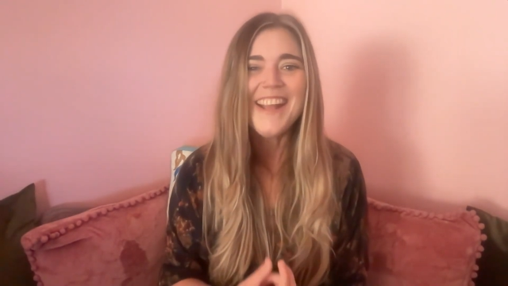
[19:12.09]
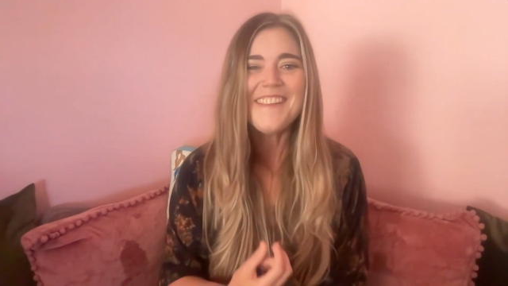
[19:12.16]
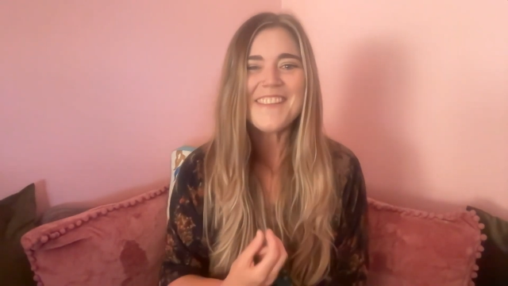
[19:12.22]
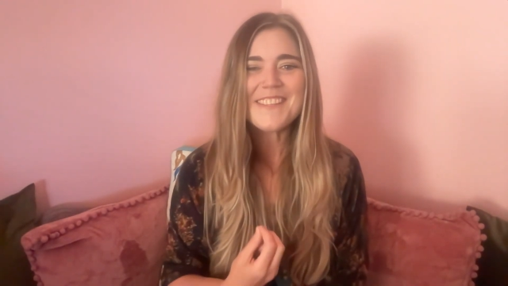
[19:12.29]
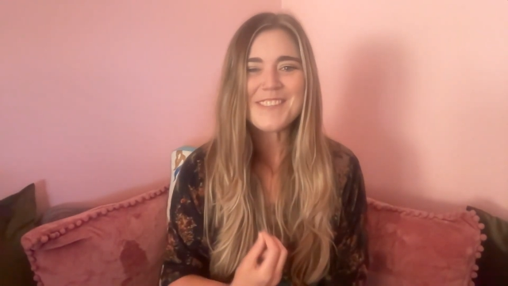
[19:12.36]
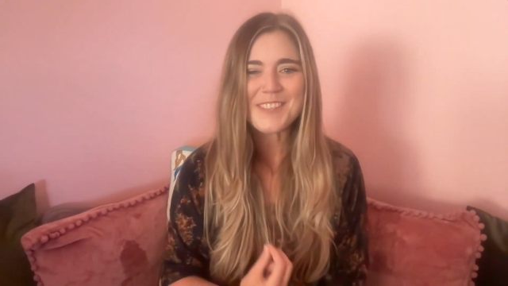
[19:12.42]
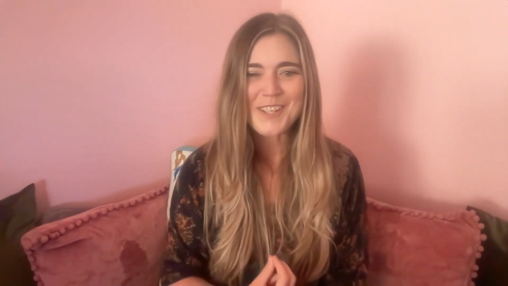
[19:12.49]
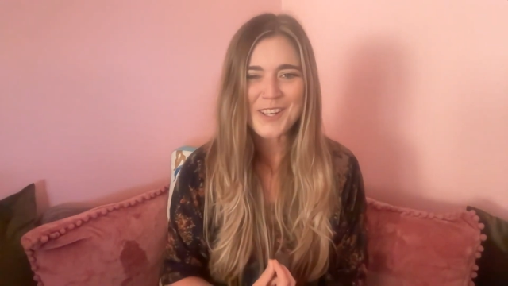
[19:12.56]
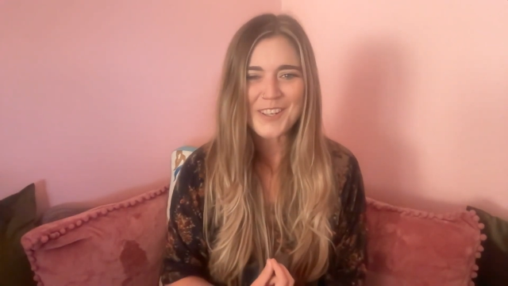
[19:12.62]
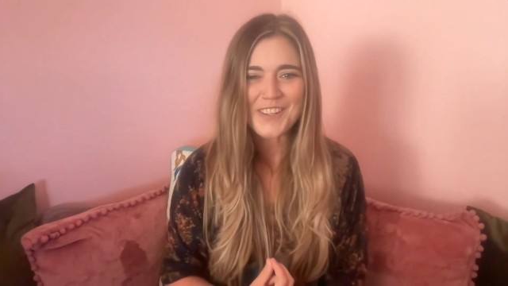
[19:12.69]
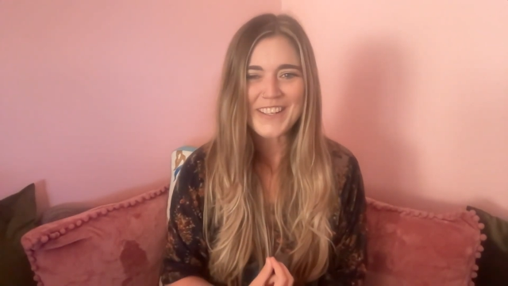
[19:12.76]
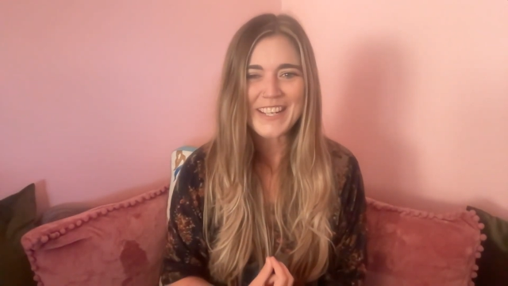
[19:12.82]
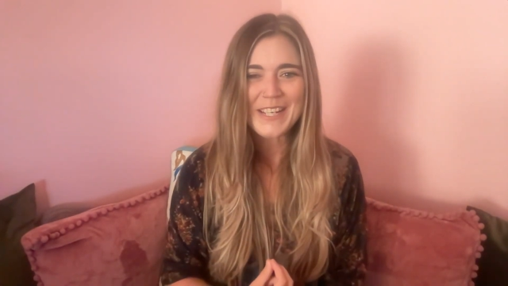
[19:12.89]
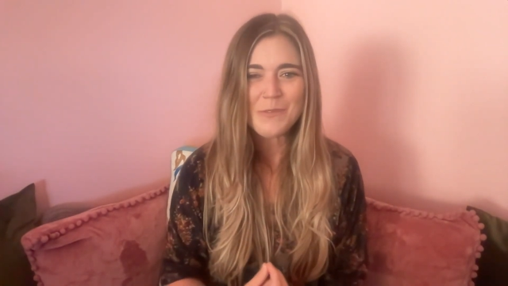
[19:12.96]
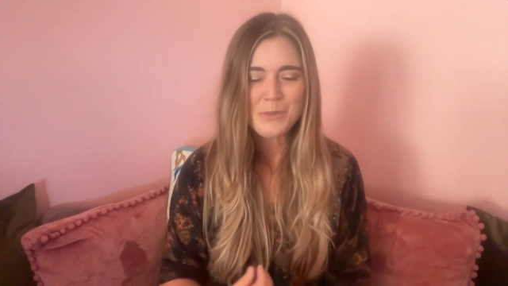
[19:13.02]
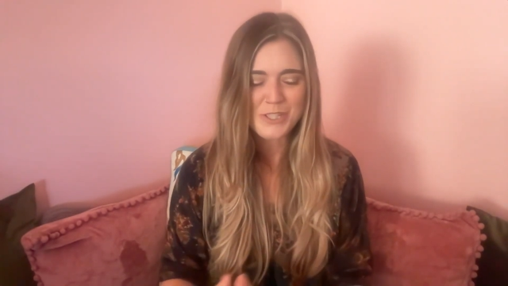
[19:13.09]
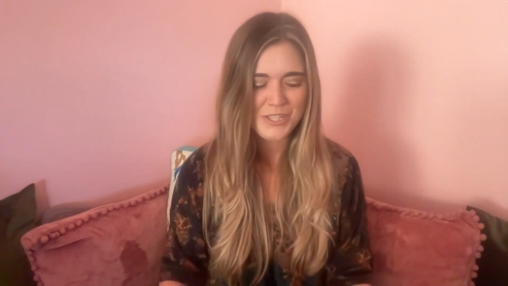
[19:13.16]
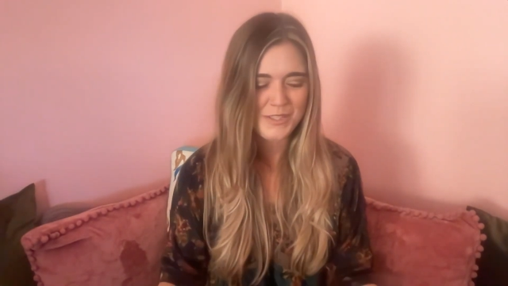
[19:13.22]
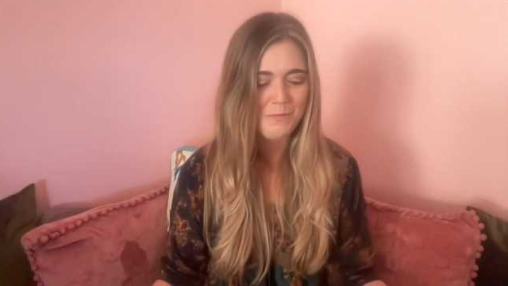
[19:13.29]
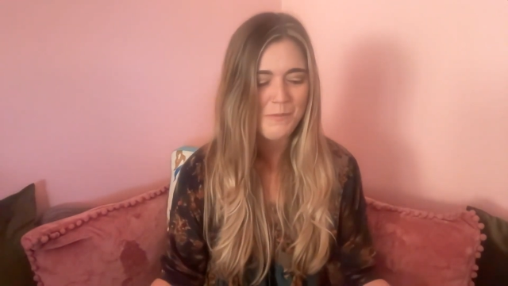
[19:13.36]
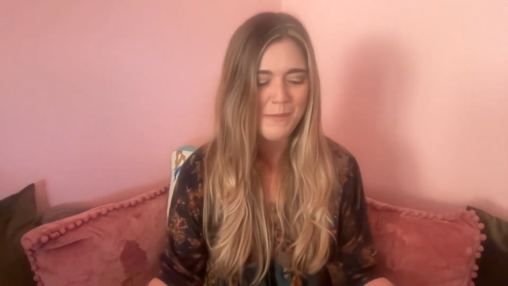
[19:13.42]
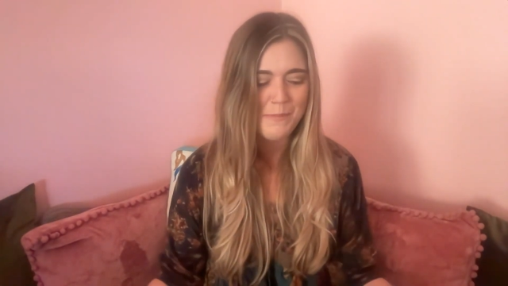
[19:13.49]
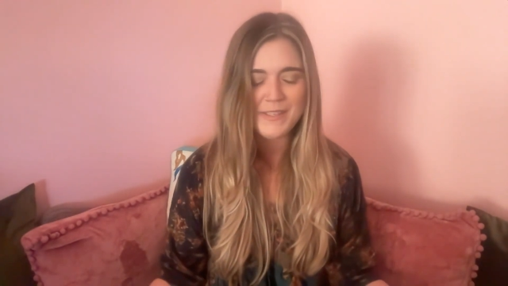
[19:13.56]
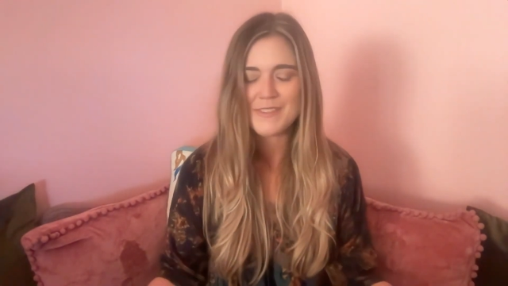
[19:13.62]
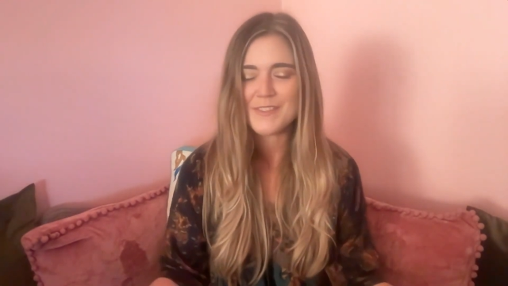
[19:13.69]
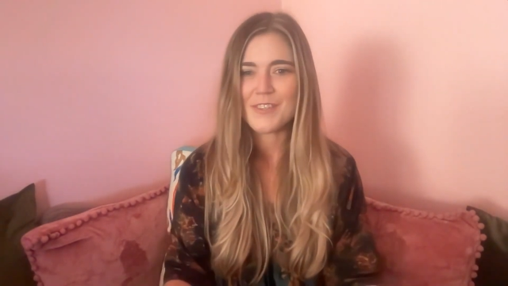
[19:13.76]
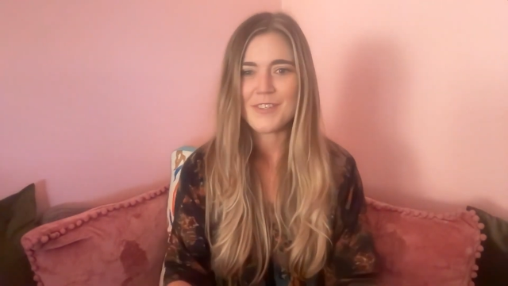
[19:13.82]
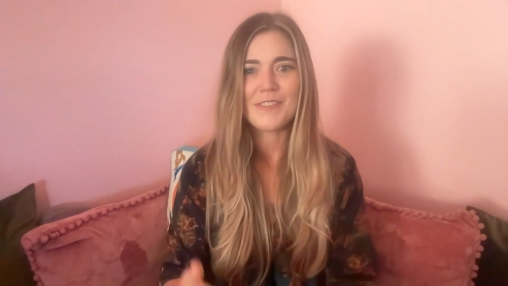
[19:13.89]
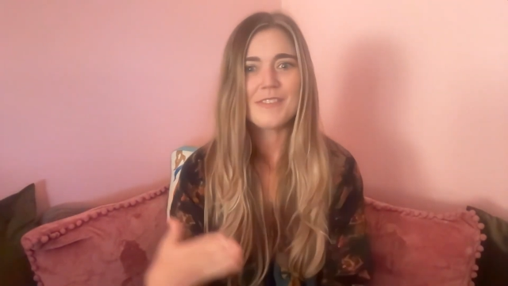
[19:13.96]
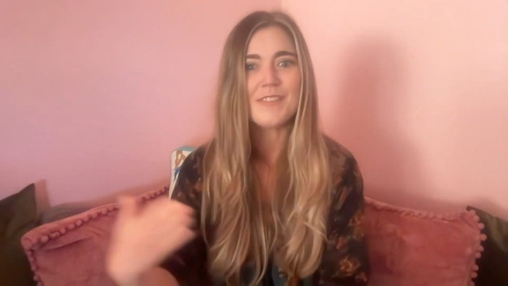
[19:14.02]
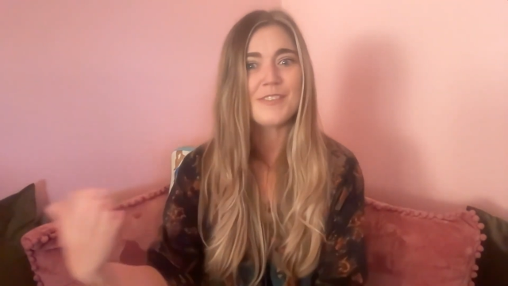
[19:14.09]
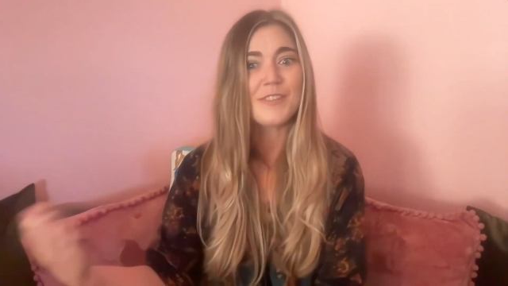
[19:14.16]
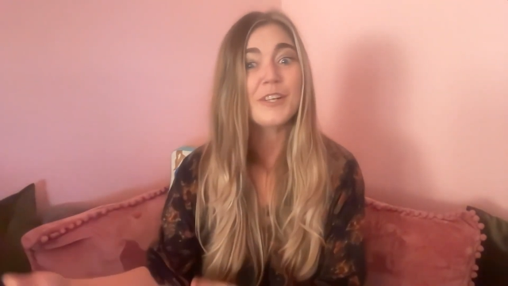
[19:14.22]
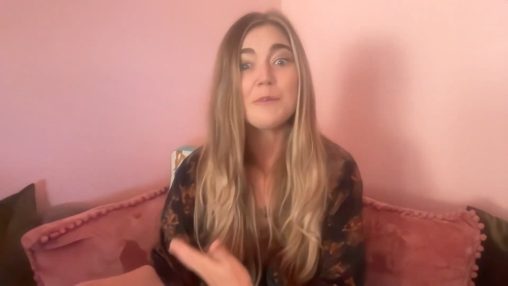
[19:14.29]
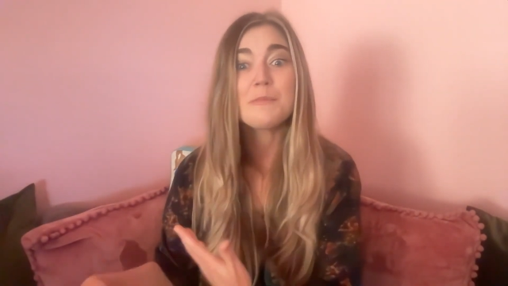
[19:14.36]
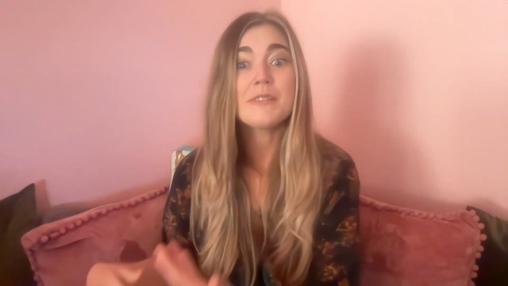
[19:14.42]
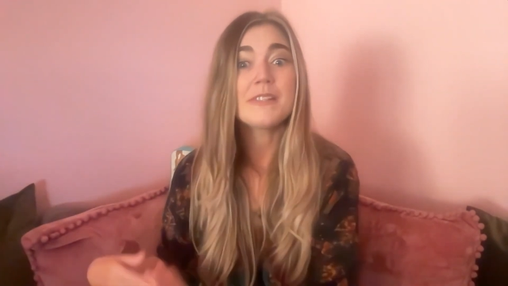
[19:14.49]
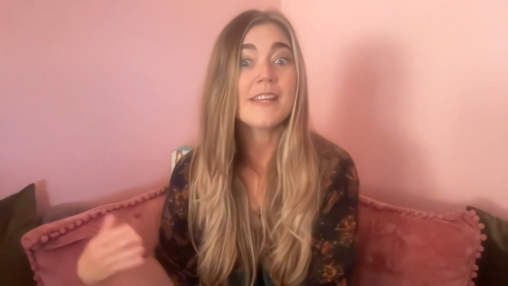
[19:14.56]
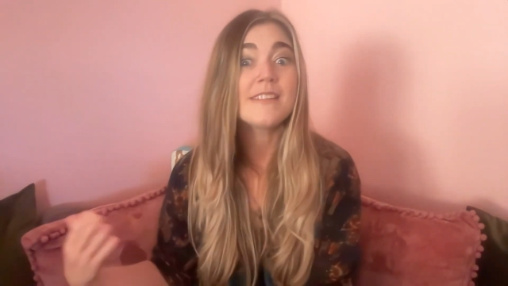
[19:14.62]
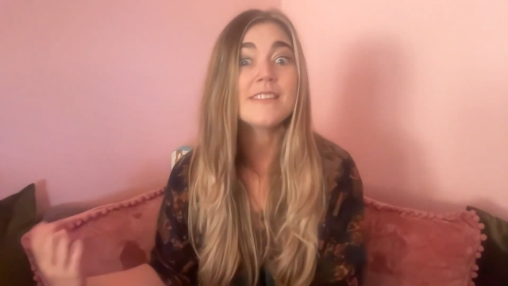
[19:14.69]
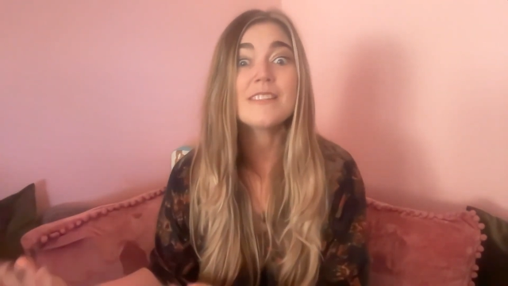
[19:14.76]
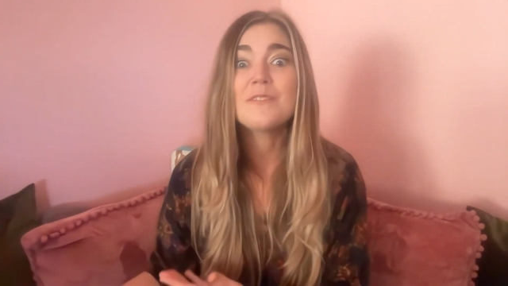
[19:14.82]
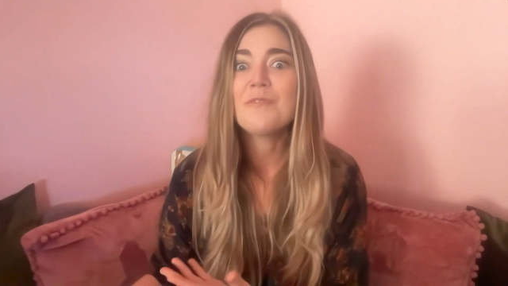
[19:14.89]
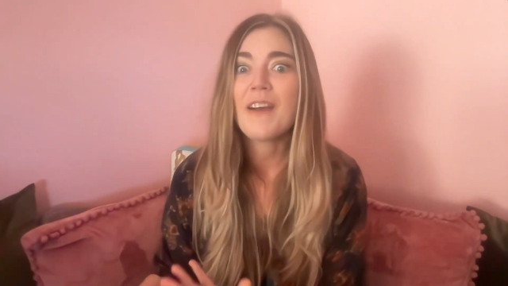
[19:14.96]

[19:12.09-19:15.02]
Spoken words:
that's occurring, which is maybe certain circumstances,